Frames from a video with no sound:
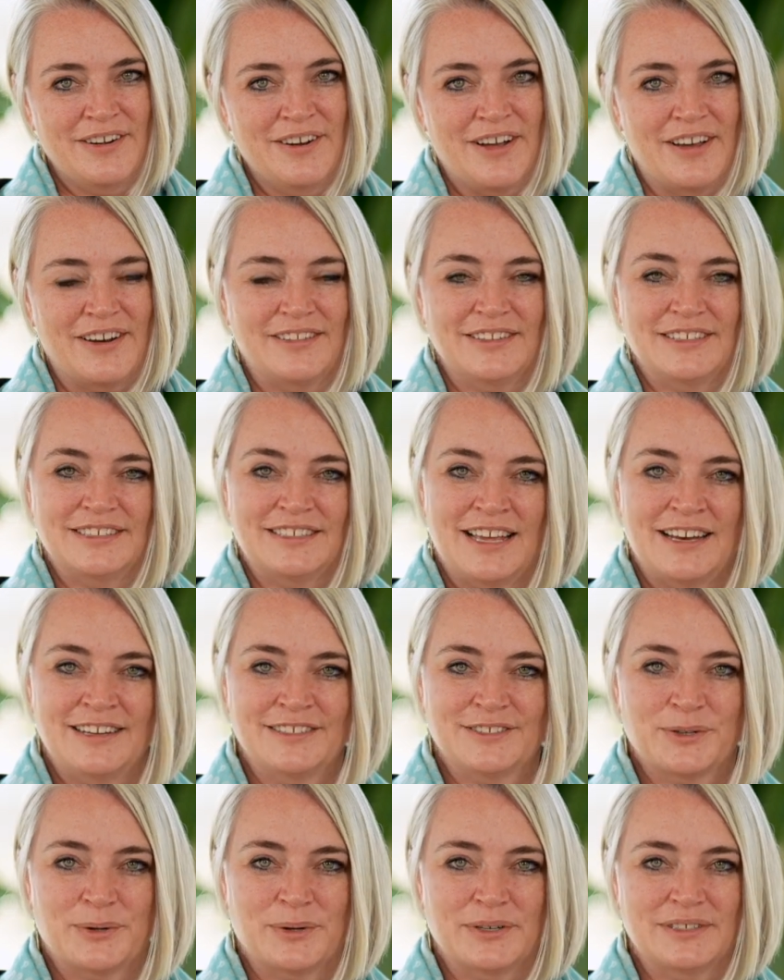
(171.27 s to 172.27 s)
not on the
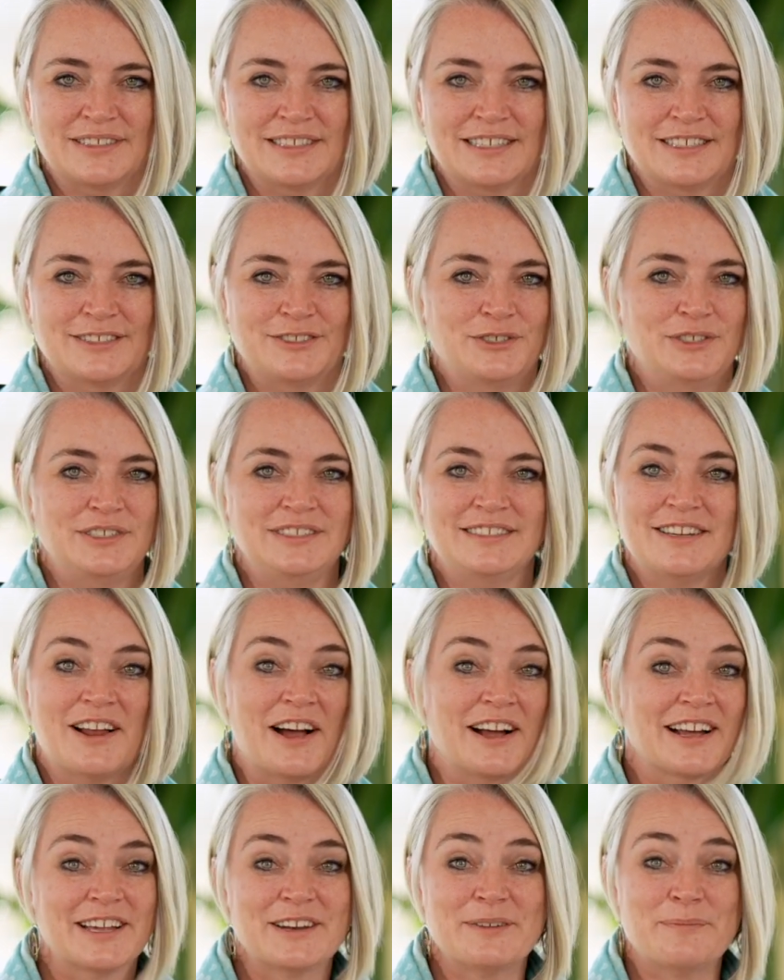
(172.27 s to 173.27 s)
tennis courts, because she's
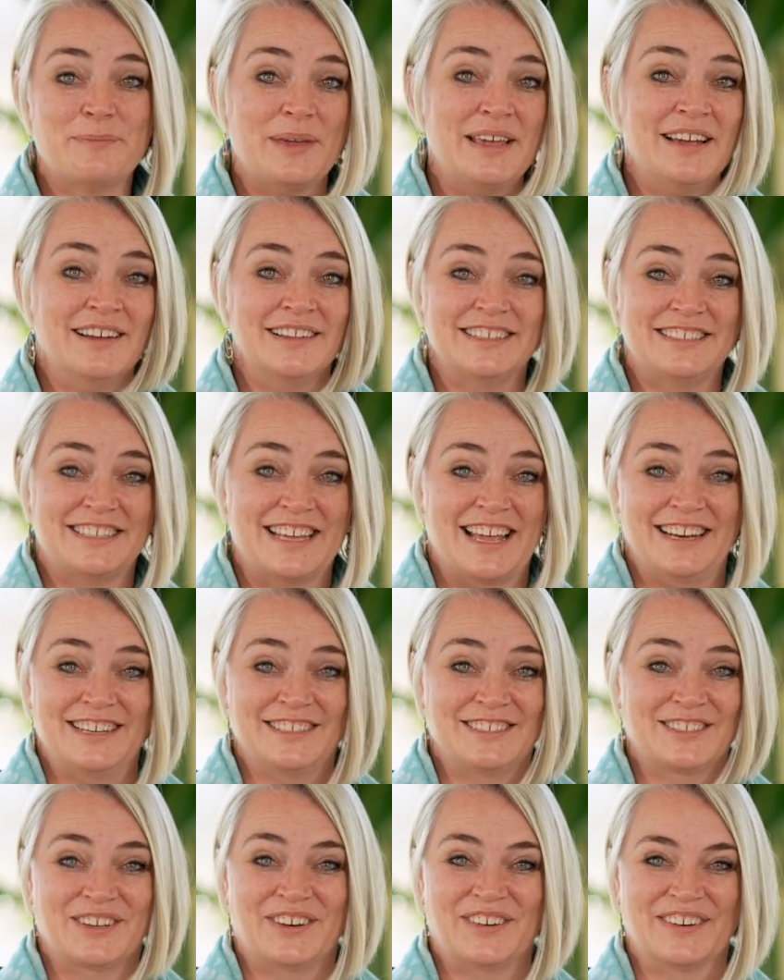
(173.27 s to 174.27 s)
not going to be on the
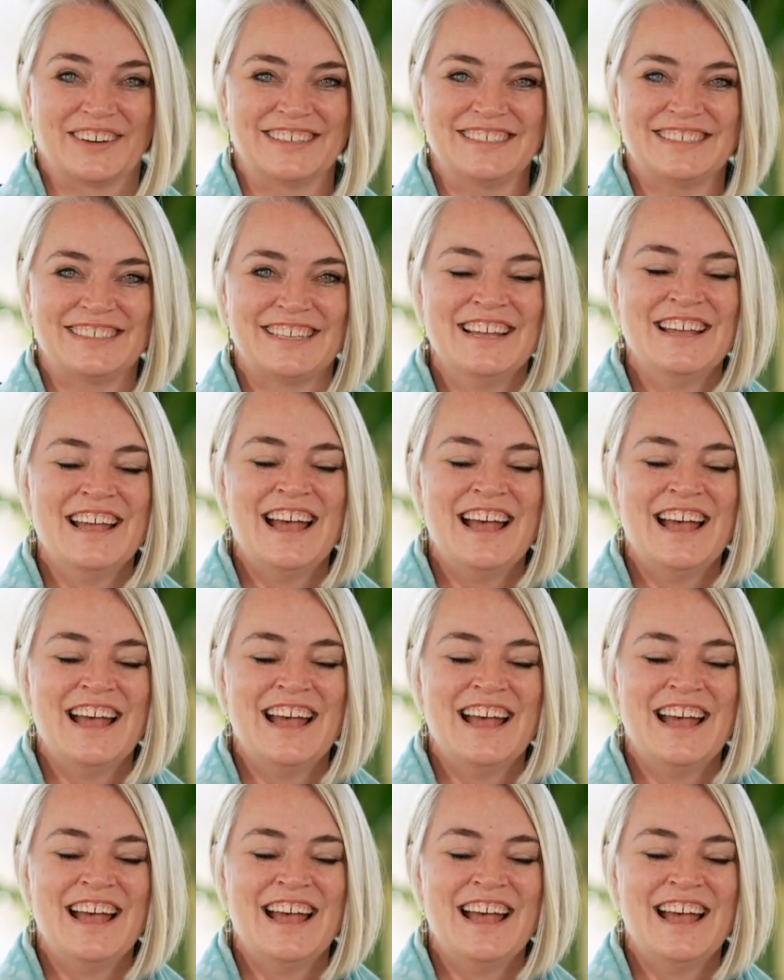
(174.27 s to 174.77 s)
tennis courts,